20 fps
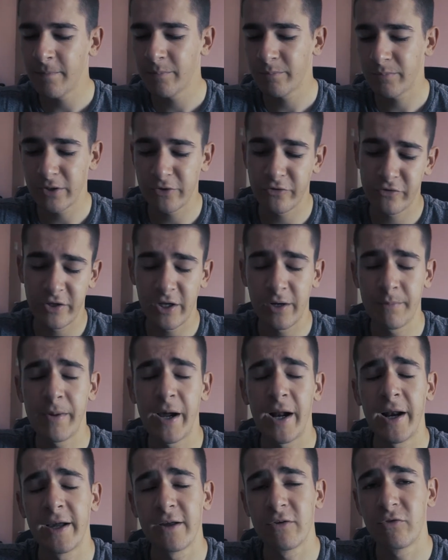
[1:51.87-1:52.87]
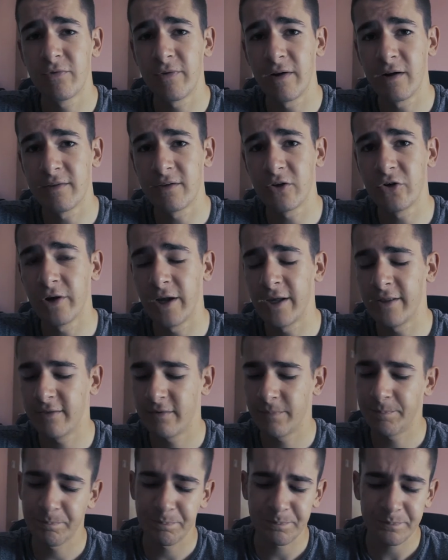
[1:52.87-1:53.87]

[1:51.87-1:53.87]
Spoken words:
but still my legs felt great.